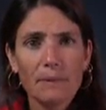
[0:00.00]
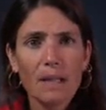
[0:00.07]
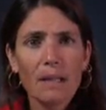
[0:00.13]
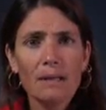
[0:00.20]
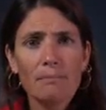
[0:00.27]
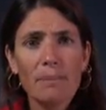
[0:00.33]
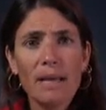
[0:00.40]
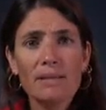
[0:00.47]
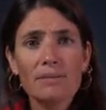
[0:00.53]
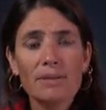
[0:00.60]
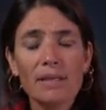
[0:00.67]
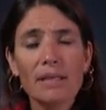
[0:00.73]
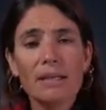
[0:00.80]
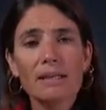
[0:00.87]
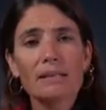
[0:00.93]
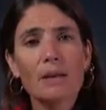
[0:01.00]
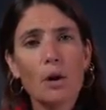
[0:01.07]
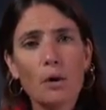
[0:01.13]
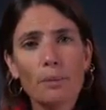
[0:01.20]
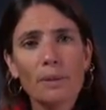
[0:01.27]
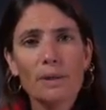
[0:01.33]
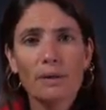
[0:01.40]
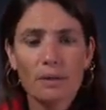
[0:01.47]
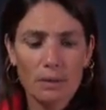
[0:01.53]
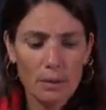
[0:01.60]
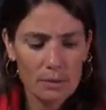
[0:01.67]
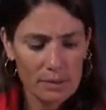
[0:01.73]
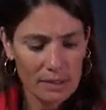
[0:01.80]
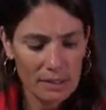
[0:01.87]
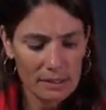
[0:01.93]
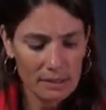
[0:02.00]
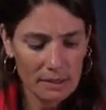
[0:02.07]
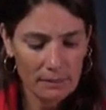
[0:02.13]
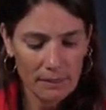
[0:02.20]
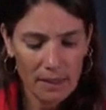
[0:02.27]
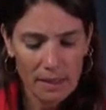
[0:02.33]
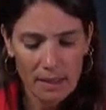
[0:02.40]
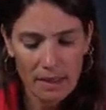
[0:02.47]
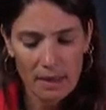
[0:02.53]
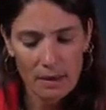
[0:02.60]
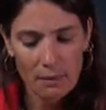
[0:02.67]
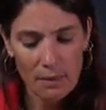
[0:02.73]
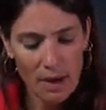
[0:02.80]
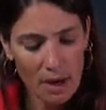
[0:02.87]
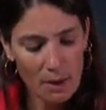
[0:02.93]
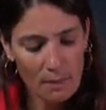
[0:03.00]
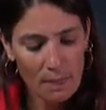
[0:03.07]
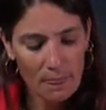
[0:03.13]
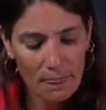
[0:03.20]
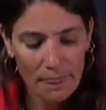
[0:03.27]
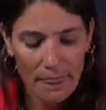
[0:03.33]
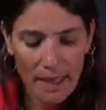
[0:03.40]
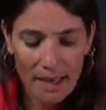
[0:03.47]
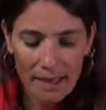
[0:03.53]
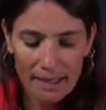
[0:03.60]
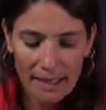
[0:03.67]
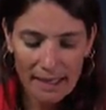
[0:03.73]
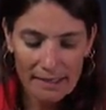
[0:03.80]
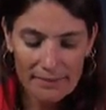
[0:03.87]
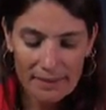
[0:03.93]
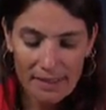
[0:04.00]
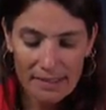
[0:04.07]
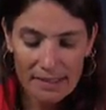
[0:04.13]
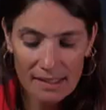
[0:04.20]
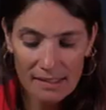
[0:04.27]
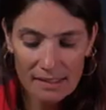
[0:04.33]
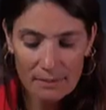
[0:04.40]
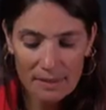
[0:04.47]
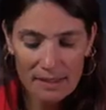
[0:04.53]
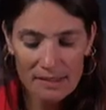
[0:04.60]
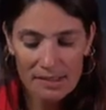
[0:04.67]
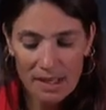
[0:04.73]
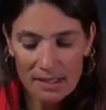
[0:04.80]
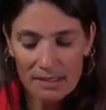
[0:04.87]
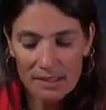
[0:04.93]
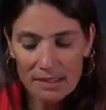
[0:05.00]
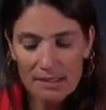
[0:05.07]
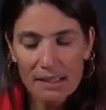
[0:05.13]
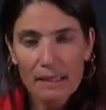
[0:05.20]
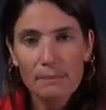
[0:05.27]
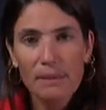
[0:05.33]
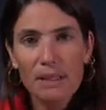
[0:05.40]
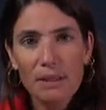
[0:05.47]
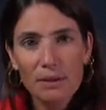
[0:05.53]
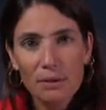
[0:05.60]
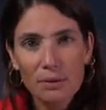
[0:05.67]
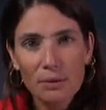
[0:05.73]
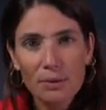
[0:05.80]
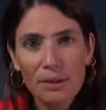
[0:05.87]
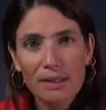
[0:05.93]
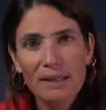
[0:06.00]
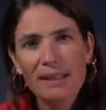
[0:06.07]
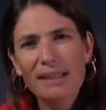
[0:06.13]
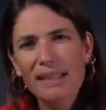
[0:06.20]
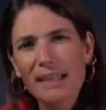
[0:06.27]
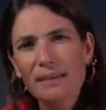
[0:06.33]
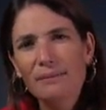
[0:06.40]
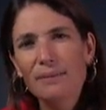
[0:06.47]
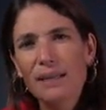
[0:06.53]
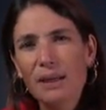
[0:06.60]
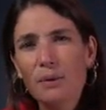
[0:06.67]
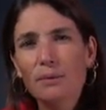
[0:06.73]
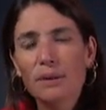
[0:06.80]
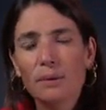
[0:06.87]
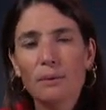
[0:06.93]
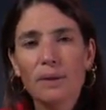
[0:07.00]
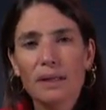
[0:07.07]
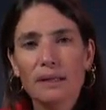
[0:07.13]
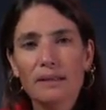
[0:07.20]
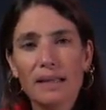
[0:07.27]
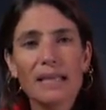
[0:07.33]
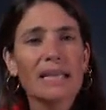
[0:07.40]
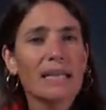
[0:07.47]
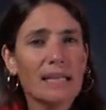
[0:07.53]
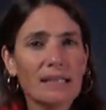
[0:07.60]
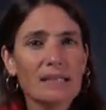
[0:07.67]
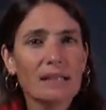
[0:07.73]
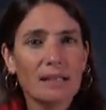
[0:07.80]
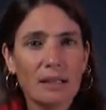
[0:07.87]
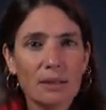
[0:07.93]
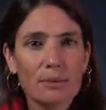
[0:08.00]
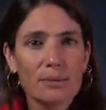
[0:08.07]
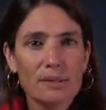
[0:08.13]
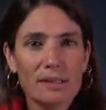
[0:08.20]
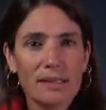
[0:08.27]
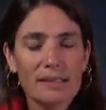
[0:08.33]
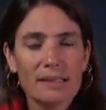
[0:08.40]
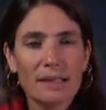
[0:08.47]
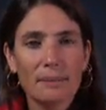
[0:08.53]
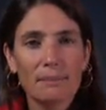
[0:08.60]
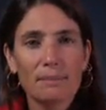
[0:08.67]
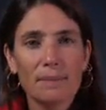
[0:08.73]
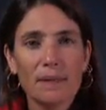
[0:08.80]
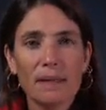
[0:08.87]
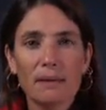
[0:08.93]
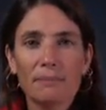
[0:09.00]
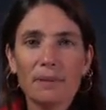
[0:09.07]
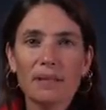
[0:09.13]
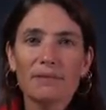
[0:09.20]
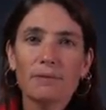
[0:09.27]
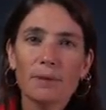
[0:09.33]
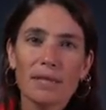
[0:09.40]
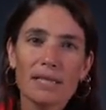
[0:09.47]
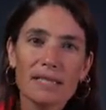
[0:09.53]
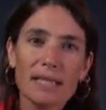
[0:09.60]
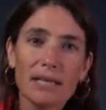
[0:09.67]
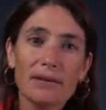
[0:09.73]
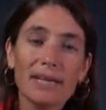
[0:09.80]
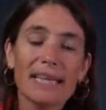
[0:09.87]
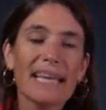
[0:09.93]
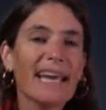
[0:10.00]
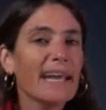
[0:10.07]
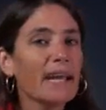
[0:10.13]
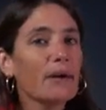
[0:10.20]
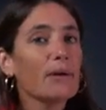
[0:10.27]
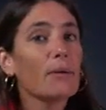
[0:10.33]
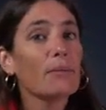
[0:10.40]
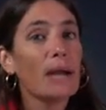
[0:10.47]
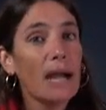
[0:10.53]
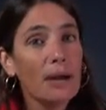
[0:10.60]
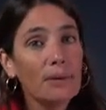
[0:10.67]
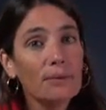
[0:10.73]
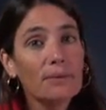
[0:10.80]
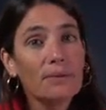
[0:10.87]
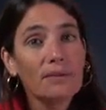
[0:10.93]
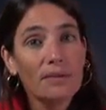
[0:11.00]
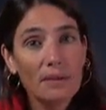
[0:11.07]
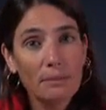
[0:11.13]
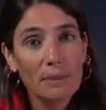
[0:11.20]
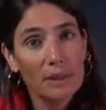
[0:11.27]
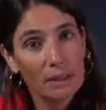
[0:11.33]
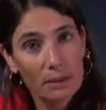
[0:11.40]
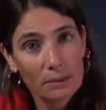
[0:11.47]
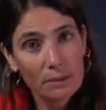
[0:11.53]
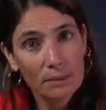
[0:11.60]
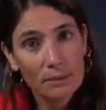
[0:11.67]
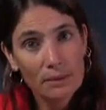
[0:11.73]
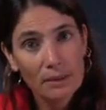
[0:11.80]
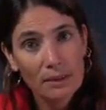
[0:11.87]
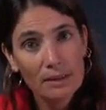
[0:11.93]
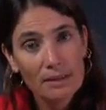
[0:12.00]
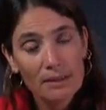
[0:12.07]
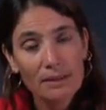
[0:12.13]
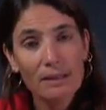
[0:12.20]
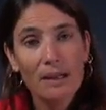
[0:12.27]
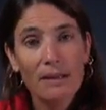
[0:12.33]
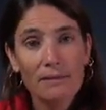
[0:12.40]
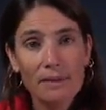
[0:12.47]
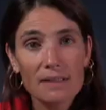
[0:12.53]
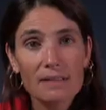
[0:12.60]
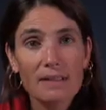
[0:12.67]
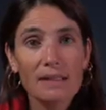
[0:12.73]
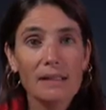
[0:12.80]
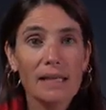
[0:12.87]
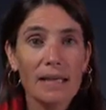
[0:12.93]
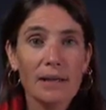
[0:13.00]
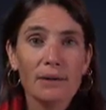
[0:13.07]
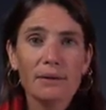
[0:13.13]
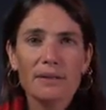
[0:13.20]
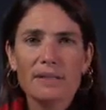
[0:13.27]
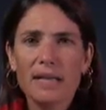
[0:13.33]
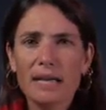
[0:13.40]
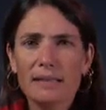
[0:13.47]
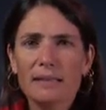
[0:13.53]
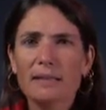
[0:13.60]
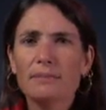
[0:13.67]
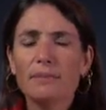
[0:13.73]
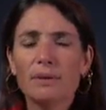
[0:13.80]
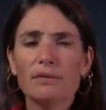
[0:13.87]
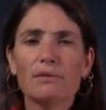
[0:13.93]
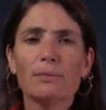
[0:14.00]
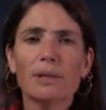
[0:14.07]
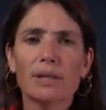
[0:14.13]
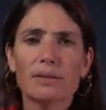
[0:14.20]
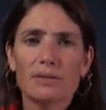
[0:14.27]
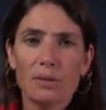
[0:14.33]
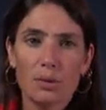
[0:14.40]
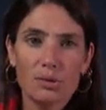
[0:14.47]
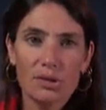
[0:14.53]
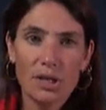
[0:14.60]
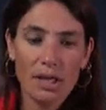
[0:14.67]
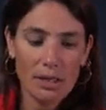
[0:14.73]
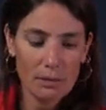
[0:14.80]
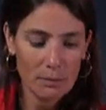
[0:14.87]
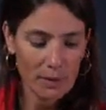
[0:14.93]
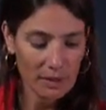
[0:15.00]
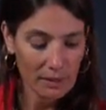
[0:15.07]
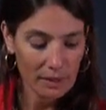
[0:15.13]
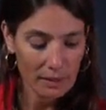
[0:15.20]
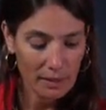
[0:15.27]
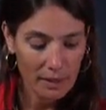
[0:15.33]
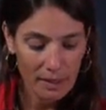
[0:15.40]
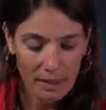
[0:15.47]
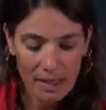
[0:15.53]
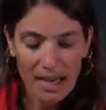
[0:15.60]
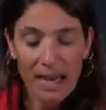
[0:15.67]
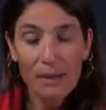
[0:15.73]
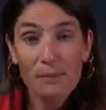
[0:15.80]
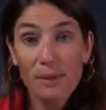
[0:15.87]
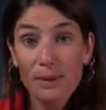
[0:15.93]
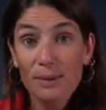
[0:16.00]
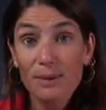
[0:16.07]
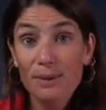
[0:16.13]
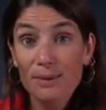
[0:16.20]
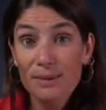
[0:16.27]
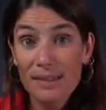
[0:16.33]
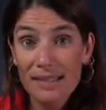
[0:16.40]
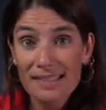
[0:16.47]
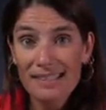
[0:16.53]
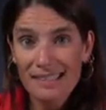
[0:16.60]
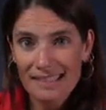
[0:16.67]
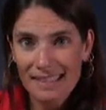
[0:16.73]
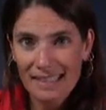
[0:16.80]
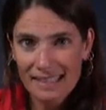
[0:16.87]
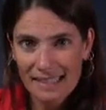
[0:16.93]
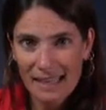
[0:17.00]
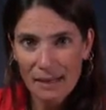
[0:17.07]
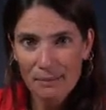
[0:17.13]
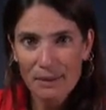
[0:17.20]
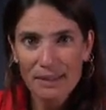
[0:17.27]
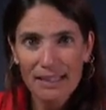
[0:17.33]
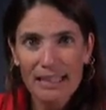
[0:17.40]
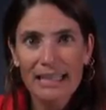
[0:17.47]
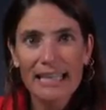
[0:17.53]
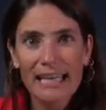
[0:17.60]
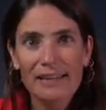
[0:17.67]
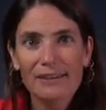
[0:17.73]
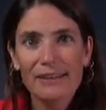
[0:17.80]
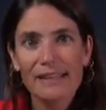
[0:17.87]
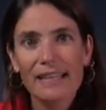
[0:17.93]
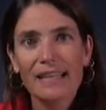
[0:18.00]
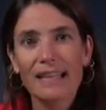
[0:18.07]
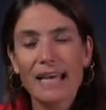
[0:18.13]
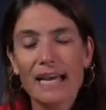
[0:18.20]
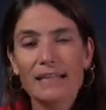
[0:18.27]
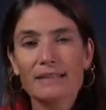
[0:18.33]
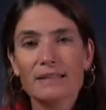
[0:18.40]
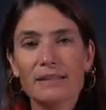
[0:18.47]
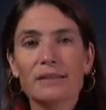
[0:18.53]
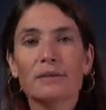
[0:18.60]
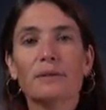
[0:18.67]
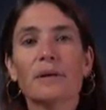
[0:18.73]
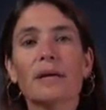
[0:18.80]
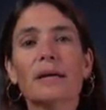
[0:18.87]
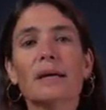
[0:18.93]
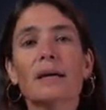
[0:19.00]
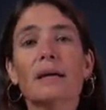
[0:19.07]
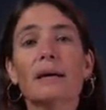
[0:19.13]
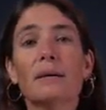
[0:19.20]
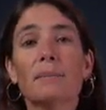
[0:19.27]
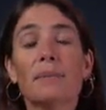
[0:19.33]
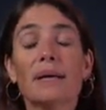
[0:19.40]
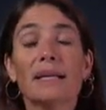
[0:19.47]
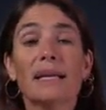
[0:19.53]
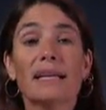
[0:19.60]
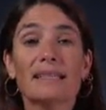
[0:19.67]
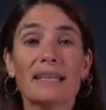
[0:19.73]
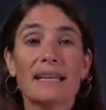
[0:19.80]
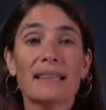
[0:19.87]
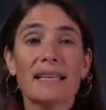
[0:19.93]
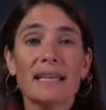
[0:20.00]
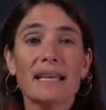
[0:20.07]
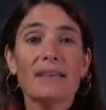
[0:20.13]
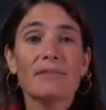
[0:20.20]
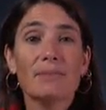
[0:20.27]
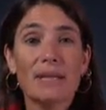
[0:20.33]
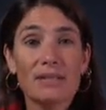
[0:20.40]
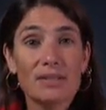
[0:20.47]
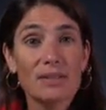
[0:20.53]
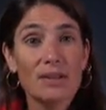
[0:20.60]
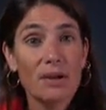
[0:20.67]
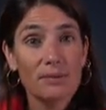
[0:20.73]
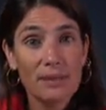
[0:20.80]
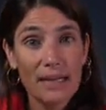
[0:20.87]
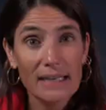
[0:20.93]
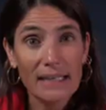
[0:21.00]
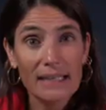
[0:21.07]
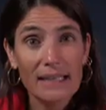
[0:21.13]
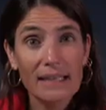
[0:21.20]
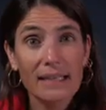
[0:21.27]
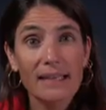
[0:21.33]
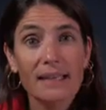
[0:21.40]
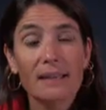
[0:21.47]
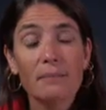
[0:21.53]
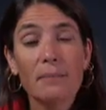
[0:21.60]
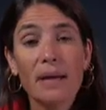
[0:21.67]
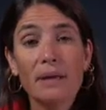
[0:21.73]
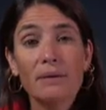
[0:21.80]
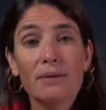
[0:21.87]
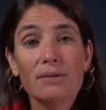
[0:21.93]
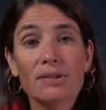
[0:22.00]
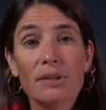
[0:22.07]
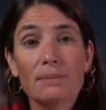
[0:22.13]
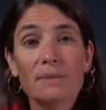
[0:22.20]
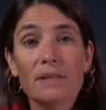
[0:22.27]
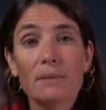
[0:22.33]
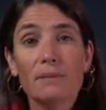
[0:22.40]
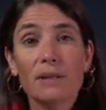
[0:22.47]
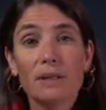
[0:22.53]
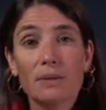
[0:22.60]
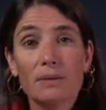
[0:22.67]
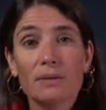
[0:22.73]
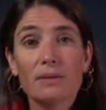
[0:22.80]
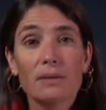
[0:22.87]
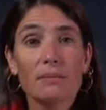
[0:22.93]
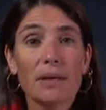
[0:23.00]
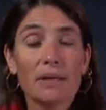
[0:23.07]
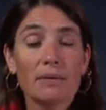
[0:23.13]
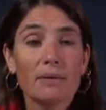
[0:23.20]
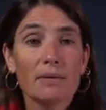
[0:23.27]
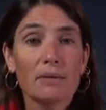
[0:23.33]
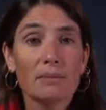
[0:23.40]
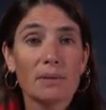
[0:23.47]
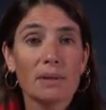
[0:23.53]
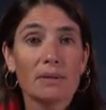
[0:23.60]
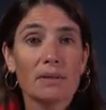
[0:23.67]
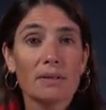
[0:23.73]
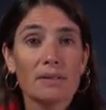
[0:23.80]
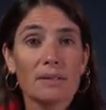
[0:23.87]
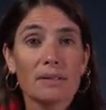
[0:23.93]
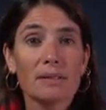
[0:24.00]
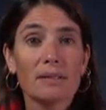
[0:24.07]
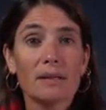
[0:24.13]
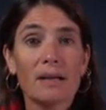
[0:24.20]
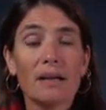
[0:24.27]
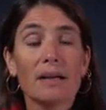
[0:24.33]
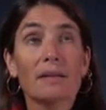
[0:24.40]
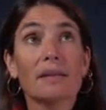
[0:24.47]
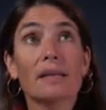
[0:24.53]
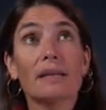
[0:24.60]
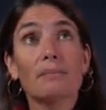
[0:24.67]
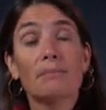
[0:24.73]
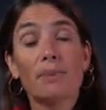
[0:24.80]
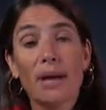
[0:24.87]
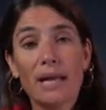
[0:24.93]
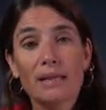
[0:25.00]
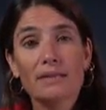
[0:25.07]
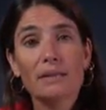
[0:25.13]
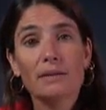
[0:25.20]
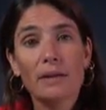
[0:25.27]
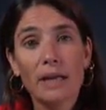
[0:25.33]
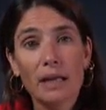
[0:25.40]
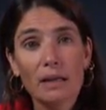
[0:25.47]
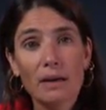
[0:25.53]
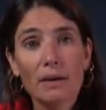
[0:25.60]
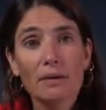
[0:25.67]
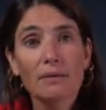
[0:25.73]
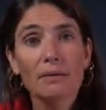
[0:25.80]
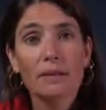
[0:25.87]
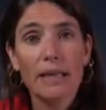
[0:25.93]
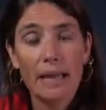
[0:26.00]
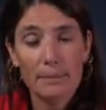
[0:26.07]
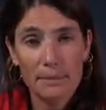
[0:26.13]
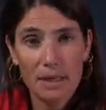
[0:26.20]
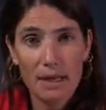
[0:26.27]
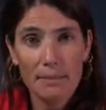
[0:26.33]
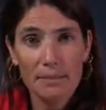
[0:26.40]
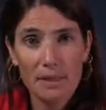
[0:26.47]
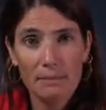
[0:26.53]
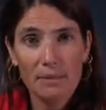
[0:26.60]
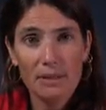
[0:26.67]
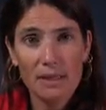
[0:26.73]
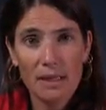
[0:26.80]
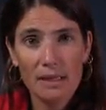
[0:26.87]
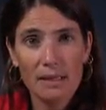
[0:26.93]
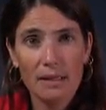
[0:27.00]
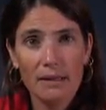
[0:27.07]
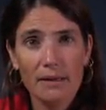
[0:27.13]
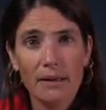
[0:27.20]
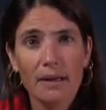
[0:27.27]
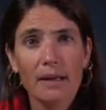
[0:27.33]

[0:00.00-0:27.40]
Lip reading: best treated as an open or closed system? Well, if the system is just the CPU, then then it is a closed system. But if we're considering the air around the CPU, then obviously the air has got some movement associated with it. And we'll use this as an example a little later in the class too. But as I think I've mentioned already, the microchips that we use, the microcomputers, the brains that are in our laptops in particular,